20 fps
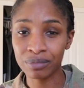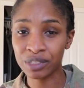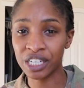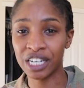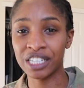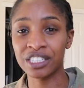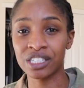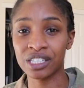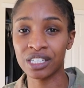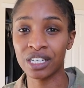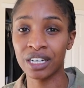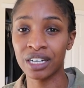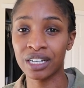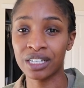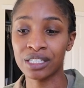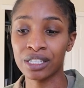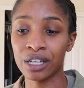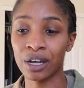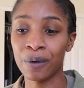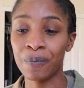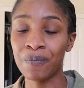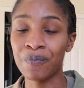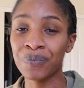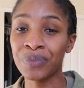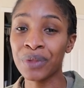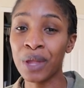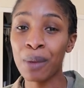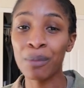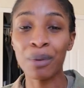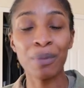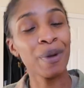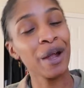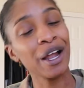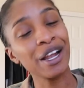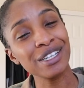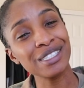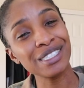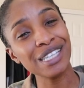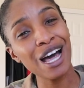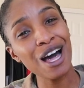Change is good. So prepare
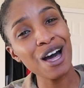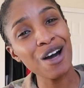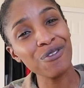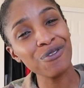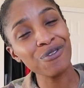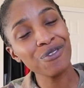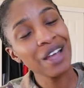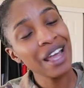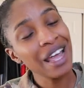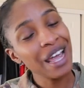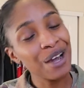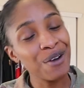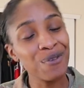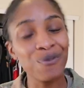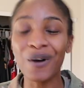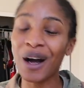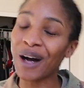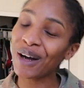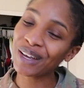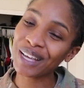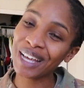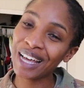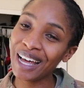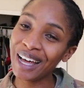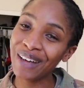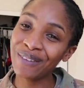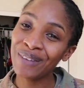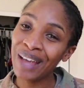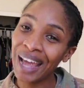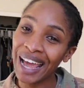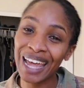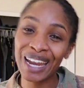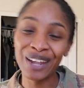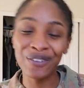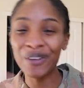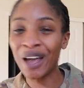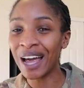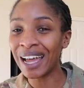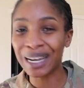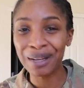yourself and welcome. And if
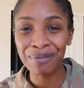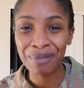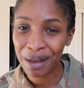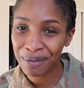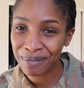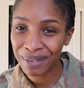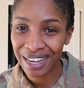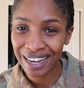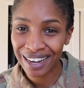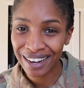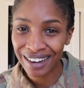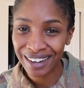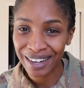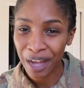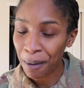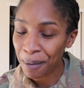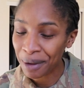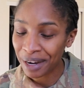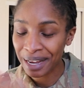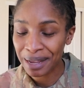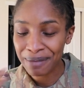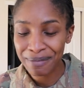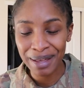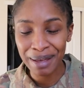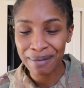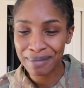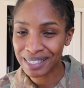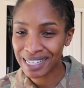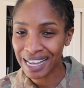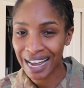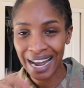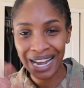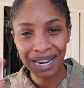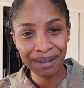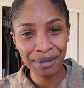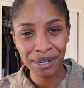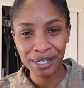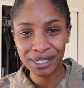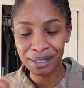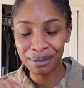y'all end up coming here, y'all better hit me up and say hi to
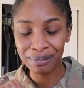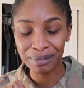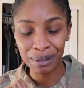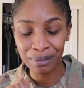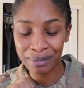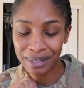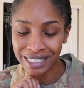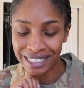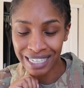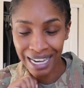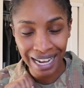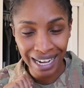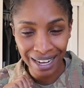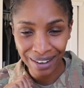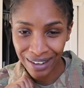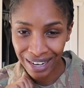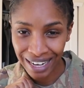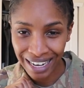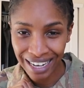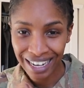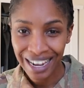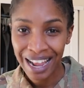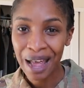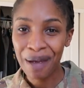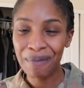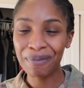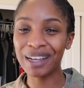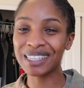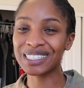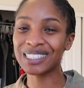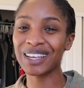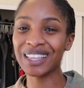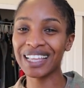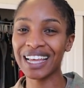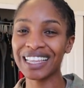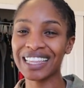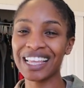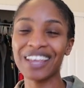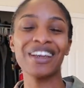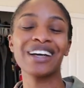me or something. Don't be shy, okay? But until
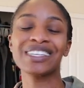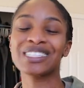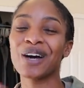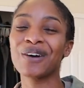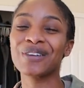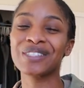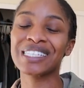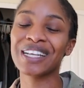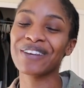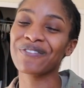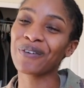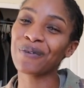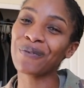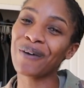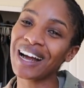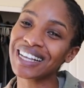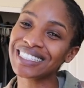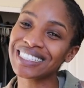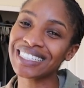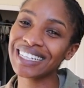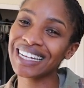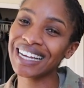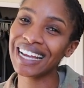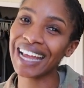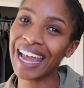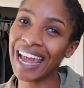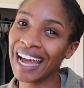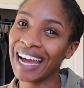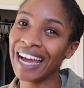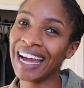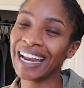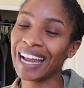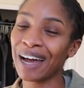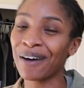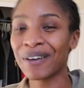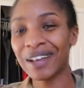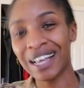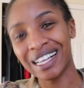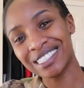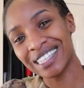then, thank you guys all once again for watching. And
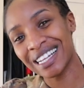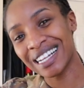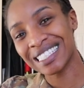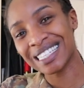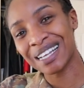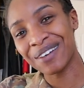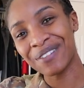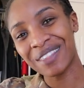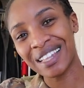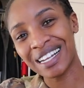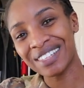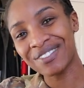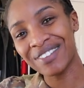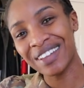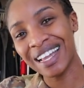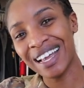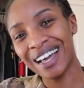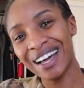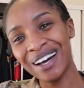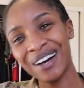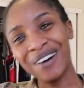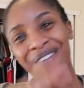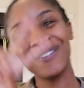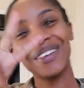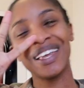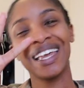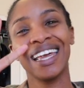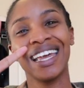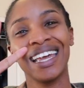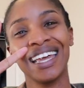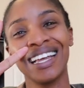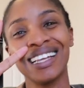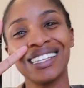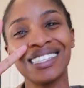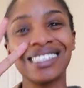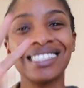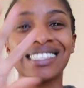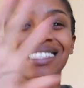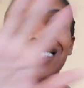I'll catch y'all next time with the next video. Peace.